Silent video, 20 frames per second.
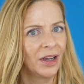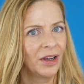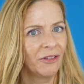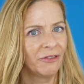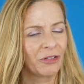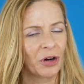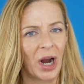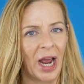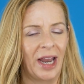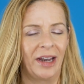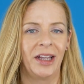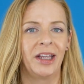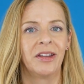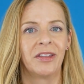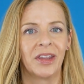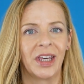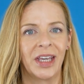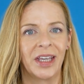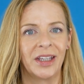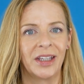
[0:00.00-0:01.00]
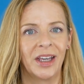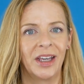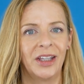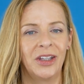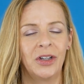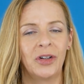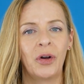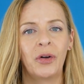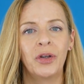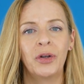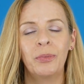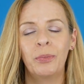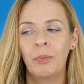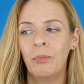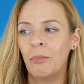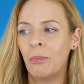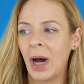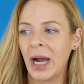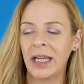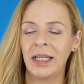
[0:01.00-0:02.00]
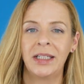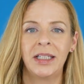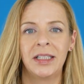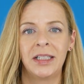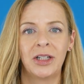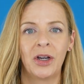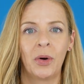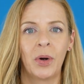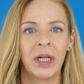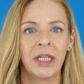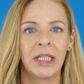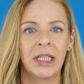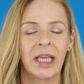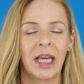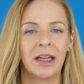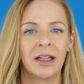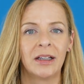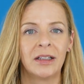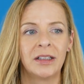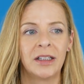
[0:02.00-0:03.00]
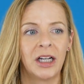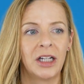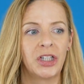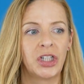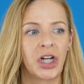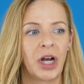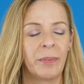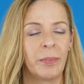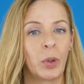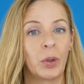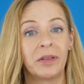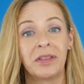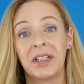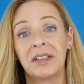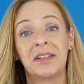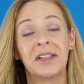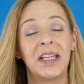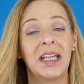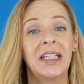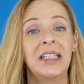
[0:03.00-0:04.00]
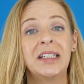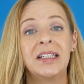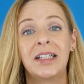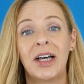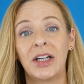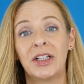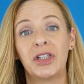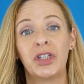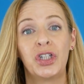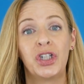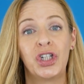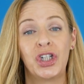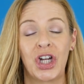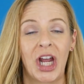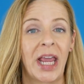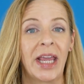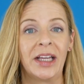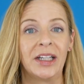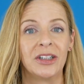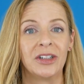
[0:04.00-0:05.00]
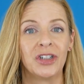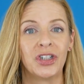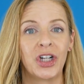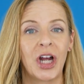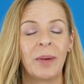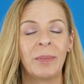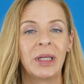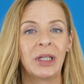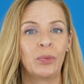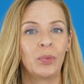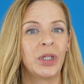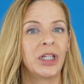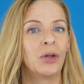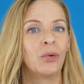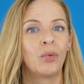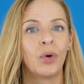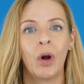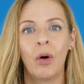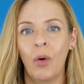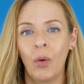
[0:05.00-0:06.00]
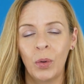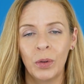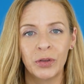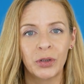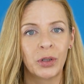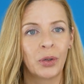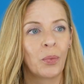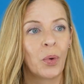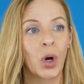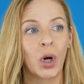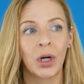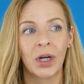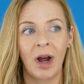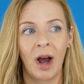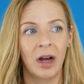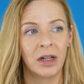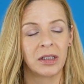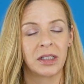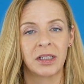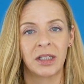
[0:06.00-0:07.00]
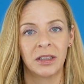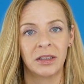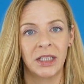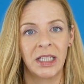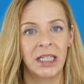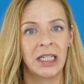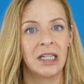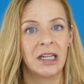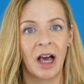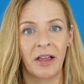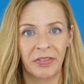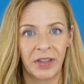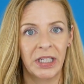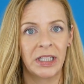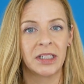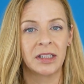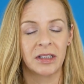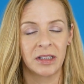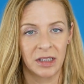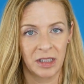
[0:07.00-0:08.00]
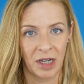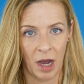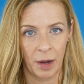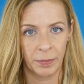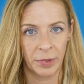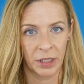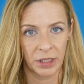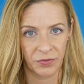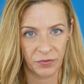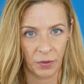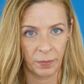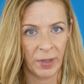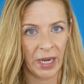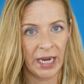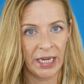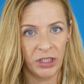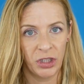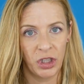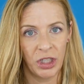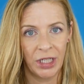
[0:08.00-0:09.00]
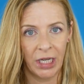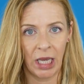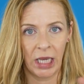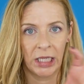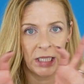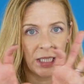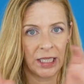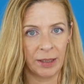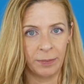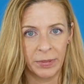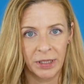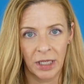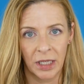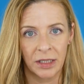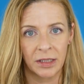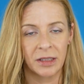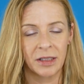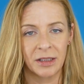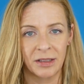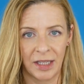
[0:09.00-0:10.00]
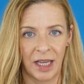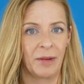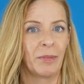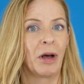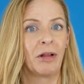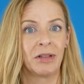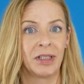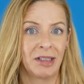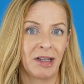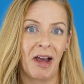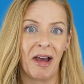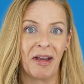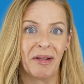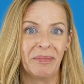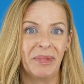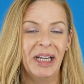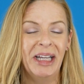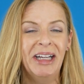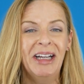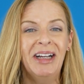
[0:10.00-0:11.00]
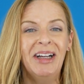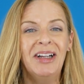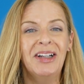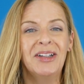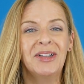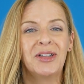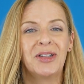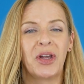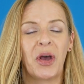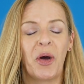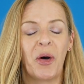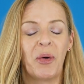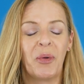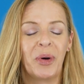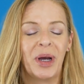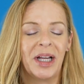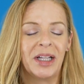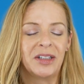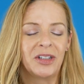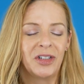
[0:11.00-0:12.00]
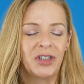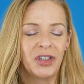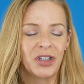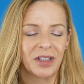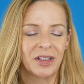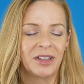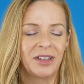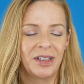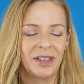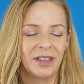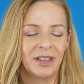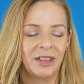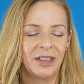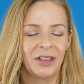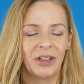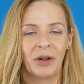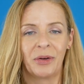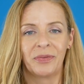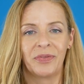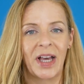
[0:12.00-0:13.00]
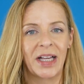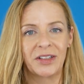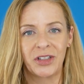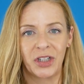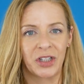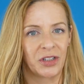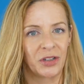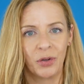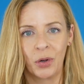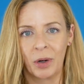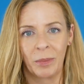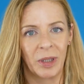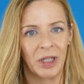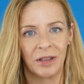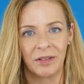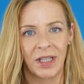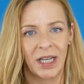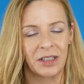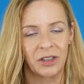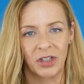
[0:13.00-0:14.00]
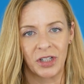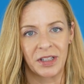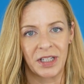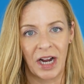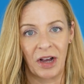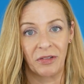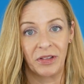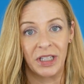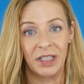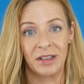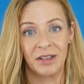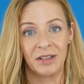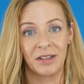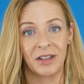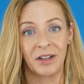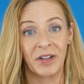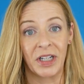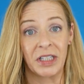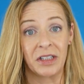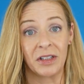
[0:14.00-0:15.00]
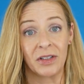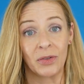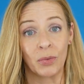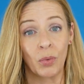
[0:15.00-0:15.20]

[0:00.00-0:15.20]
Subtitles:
for anything, you might need to go in and get a touch-up, or the skin does change. I mean, we grow older, we're constantly, nothing has stopped us from aging and keeps us the same all the time. So it's just, that's just normal, and that's just how these devices